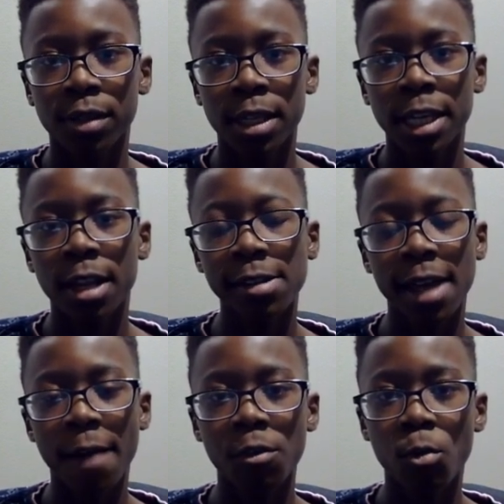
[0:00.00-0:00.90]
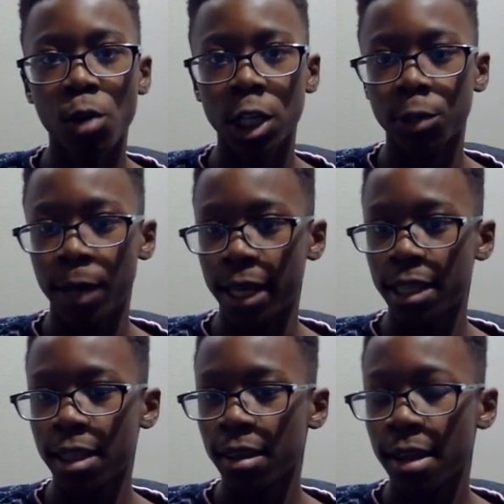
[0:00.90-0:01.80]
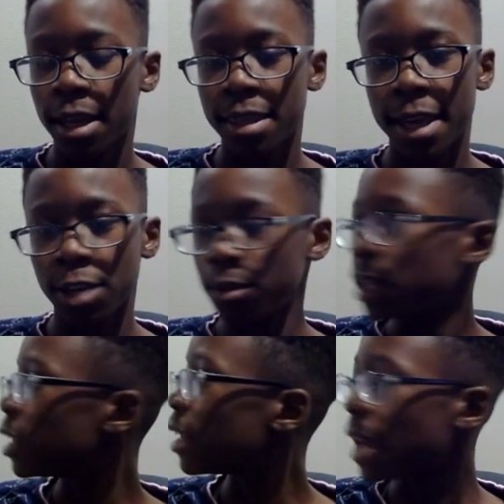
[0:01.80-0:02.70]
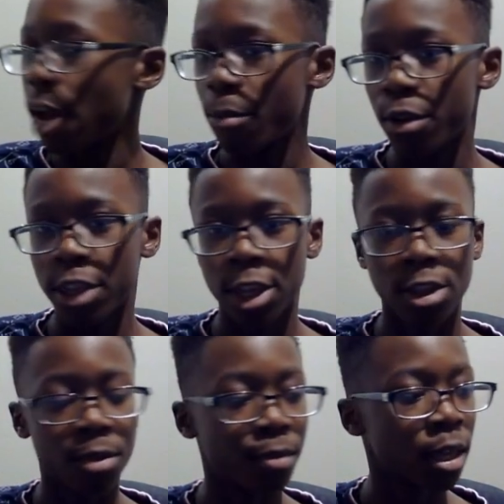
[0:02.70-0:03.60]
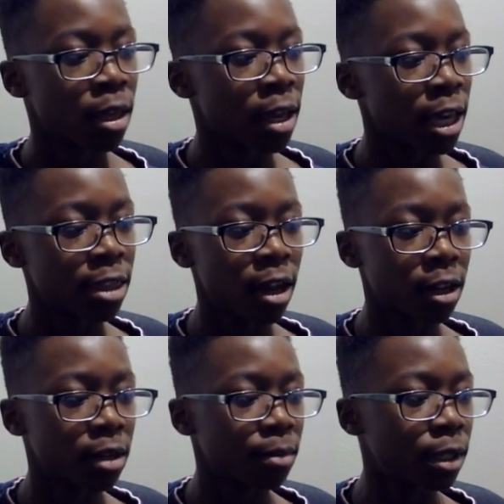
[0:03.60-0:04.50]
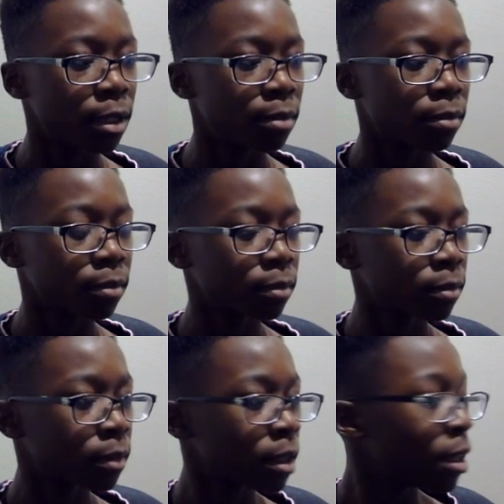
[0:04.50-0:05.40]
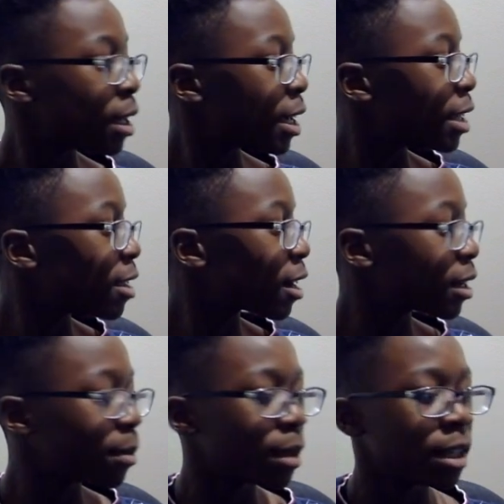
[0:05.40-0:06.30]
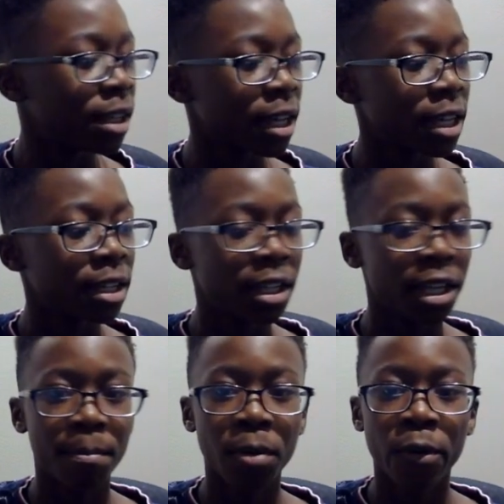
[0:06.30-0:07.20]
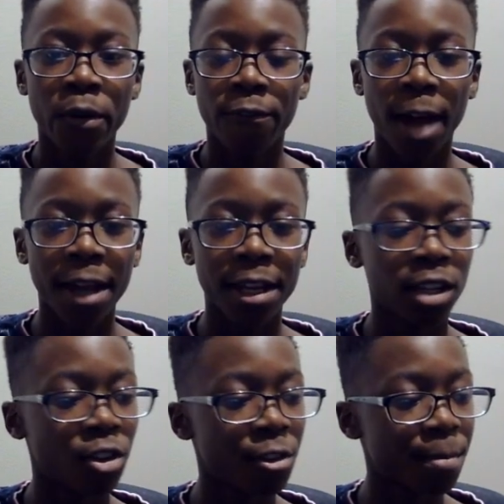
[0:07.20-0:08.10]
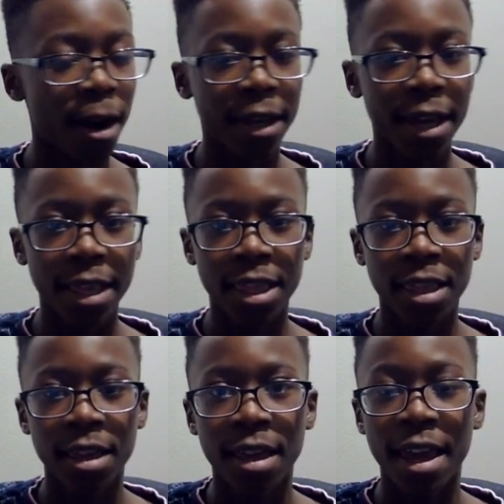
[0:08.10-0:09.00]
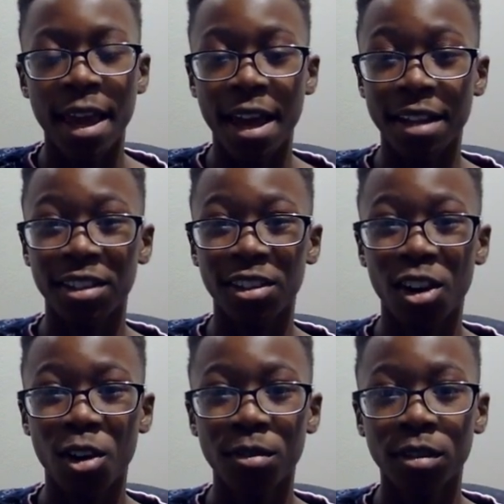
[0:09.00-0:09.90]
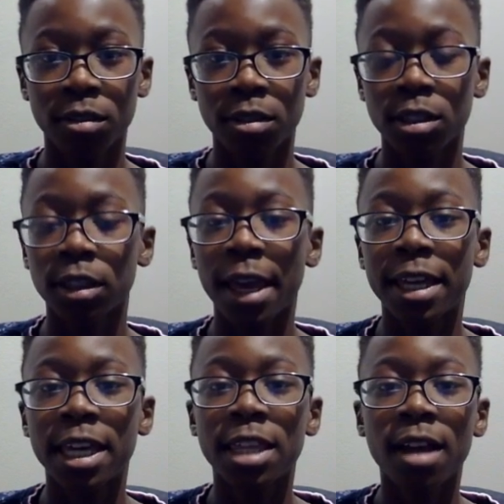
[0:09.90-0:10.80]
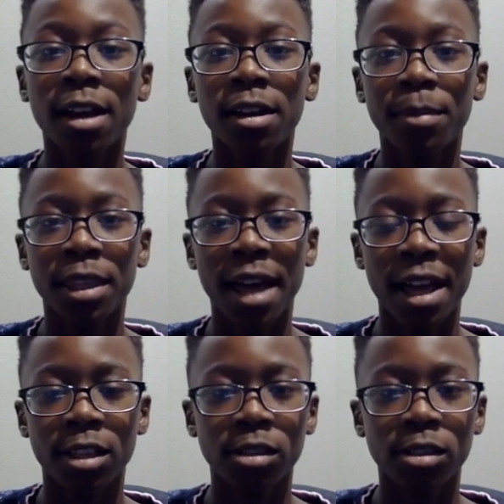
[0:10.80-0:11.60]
he doesn't have the work rate that you need in an Amorim system. He's not going to be digging deep, finding those pockets, and he's not going to be I